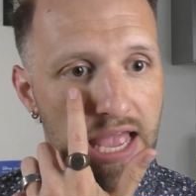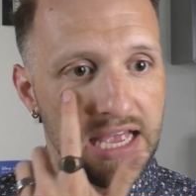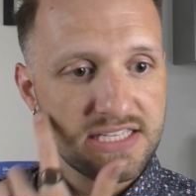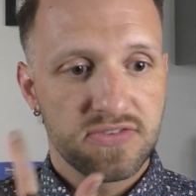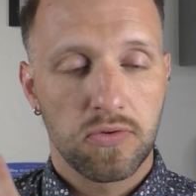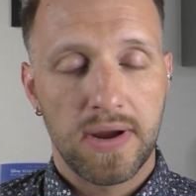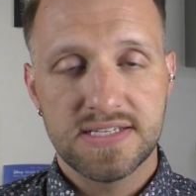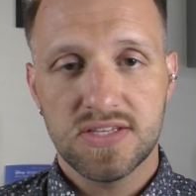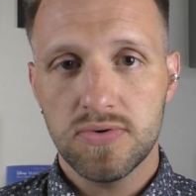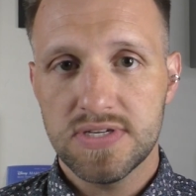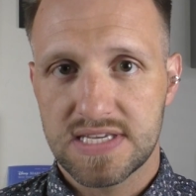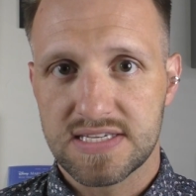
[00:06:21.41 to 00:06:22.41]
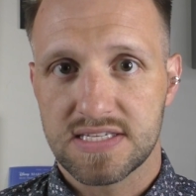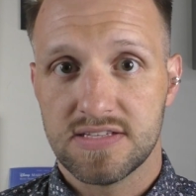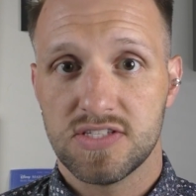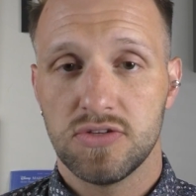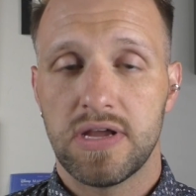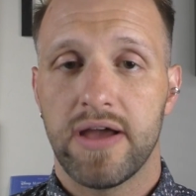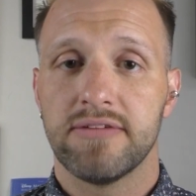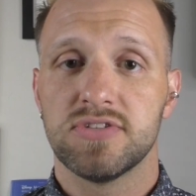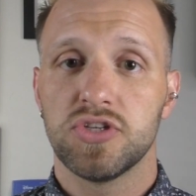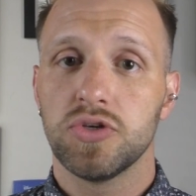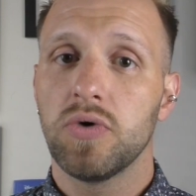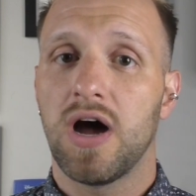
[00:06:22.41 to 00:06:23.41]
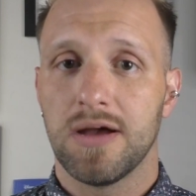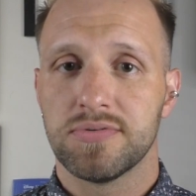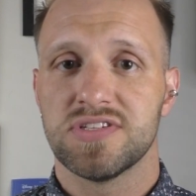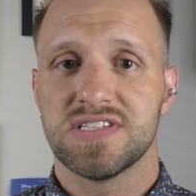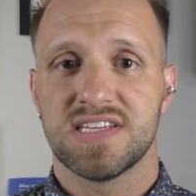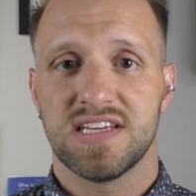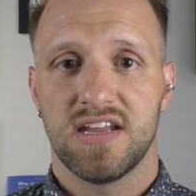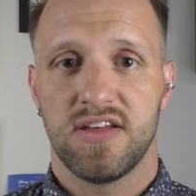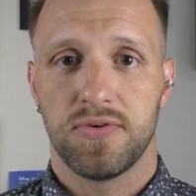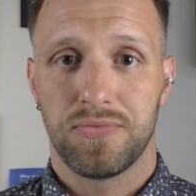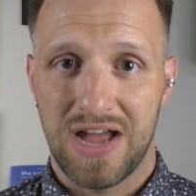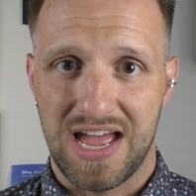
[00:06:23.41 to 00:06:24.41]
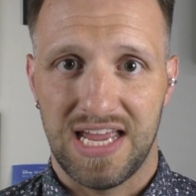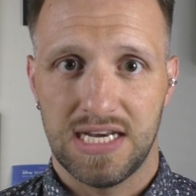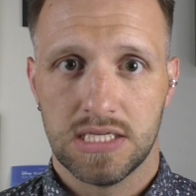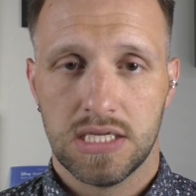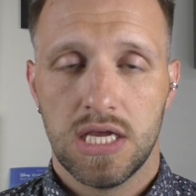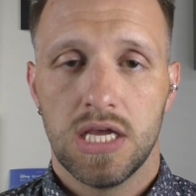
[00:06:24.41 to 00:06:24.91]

is for Rise of the Resistance, you now have 2 options to get on the ride.